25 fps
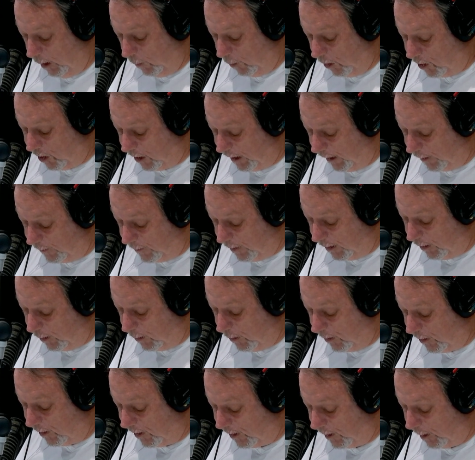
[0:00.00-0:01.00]
Which country
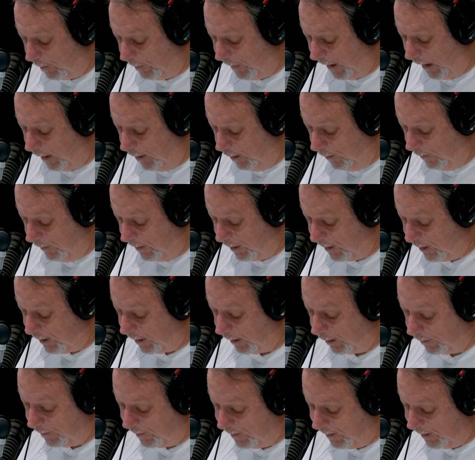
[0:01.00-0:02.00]
uses the pound as
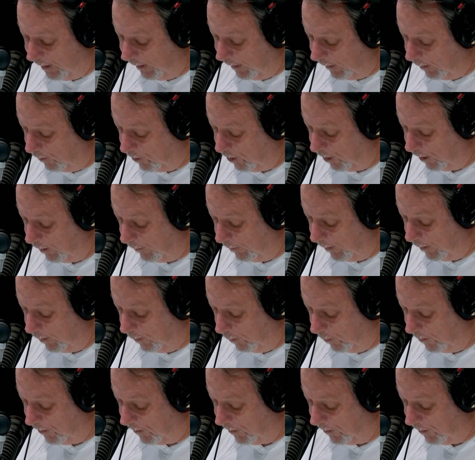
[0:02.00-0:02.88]
currency, Algeria or